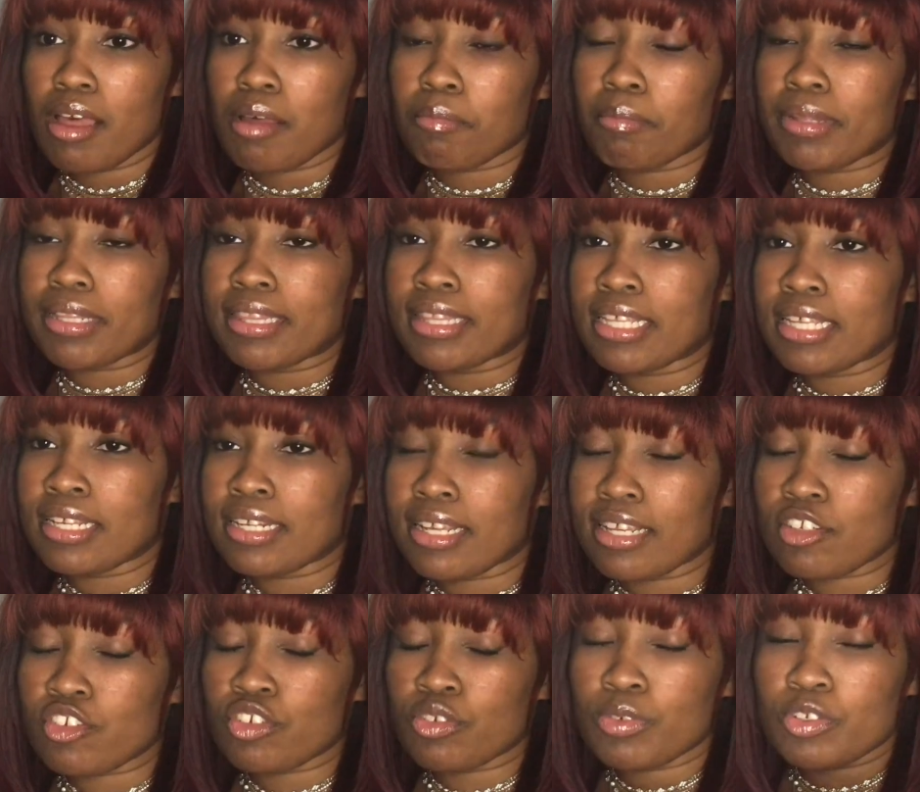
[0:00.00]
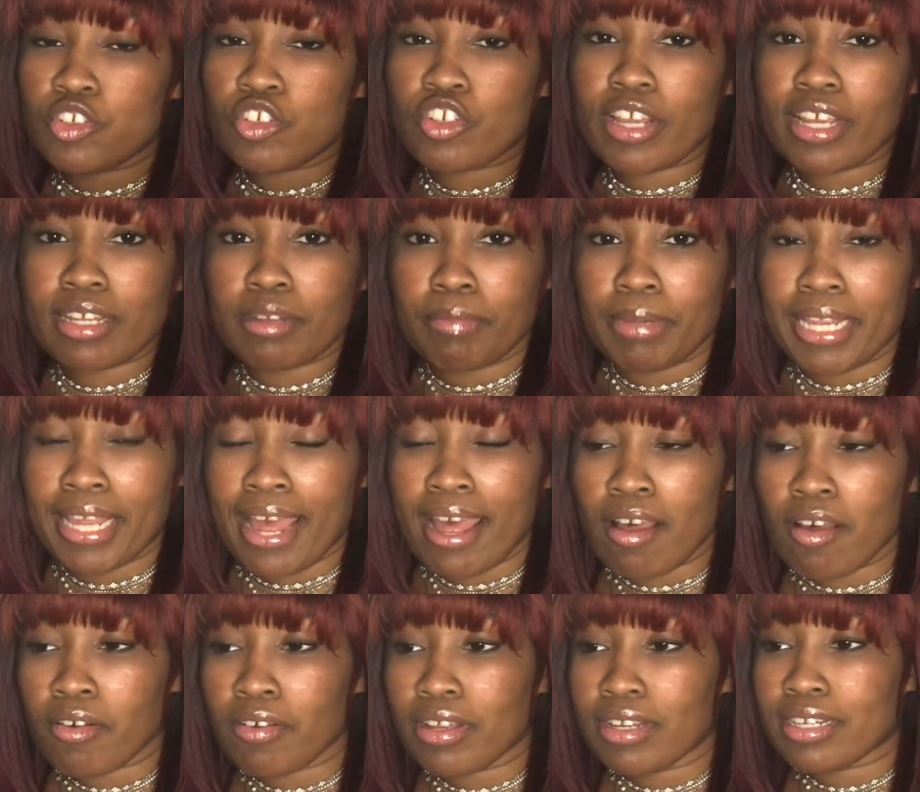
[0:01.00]
But then as she was checking me
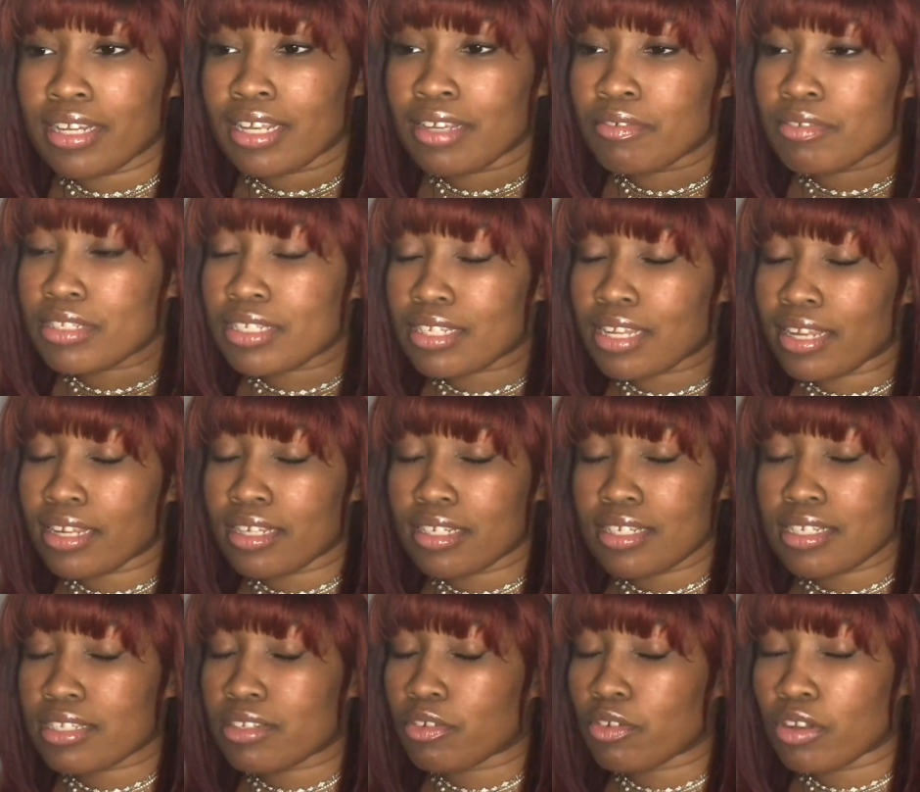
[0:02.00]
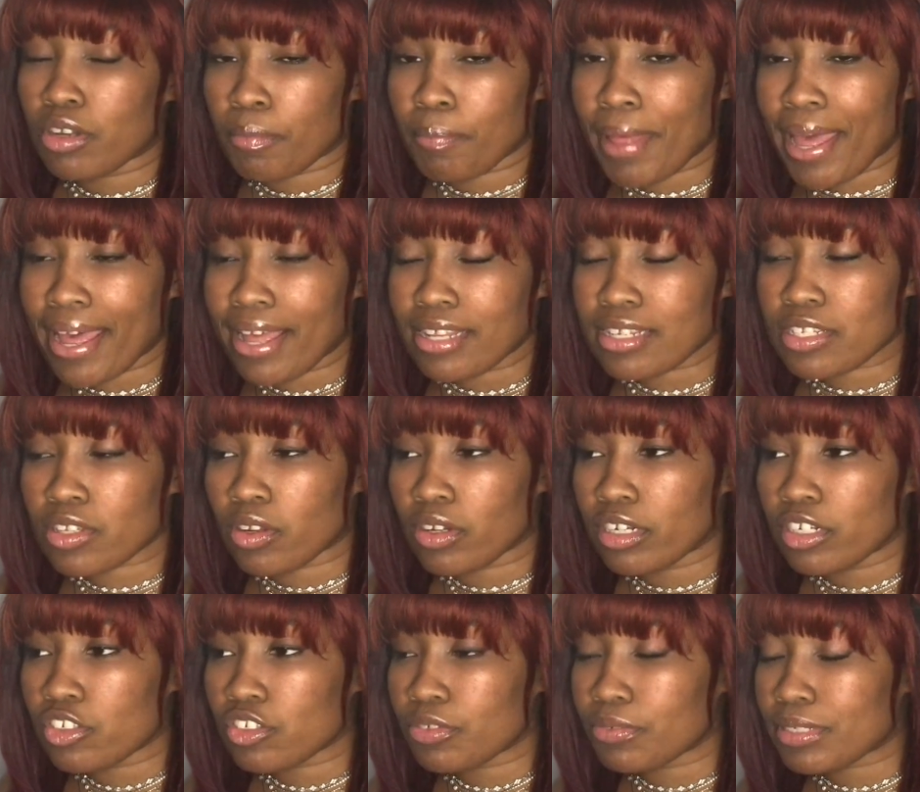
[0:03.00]
out and I was like, I'm still gonna pass on
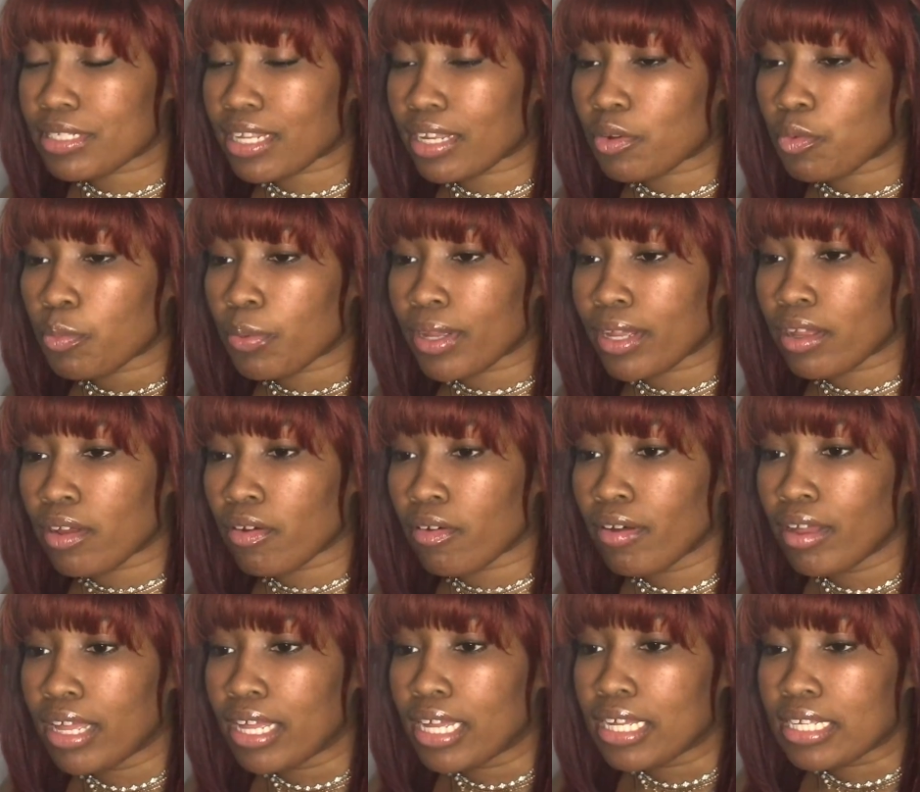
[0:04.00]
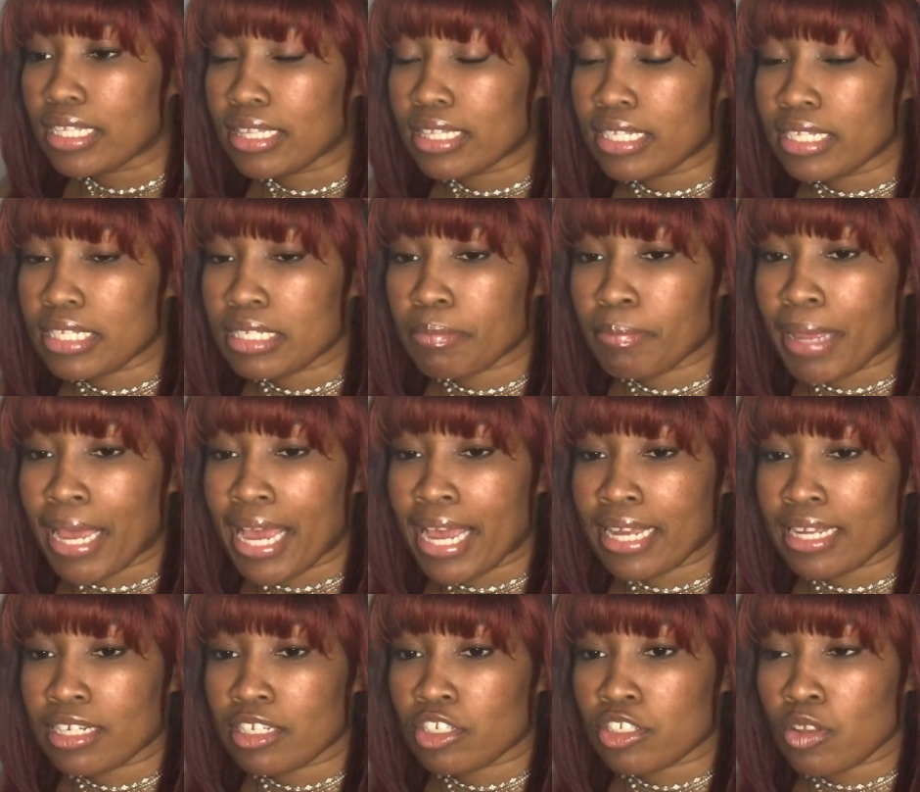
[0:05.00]
it, she was like, well, this
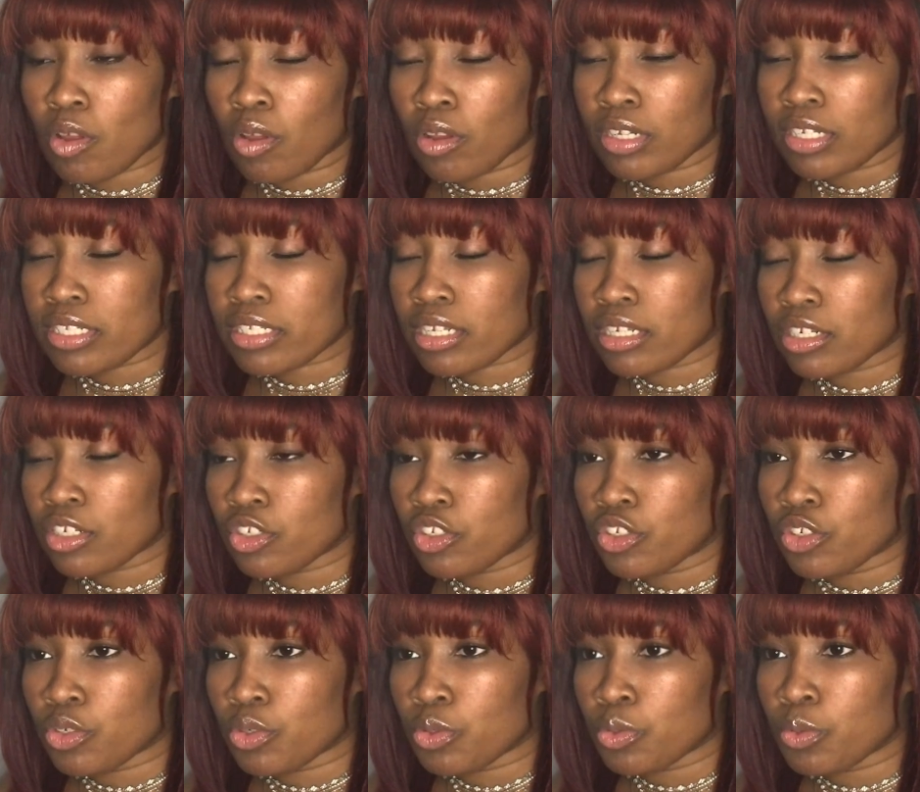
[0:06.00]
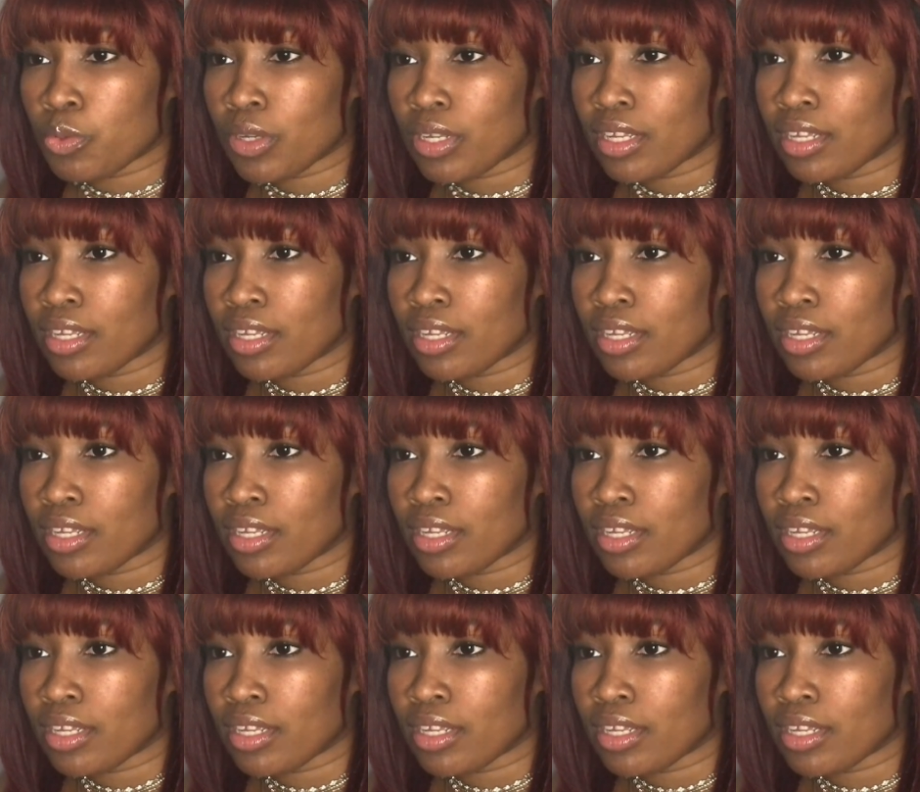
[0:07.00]
bag is all it's gonna do.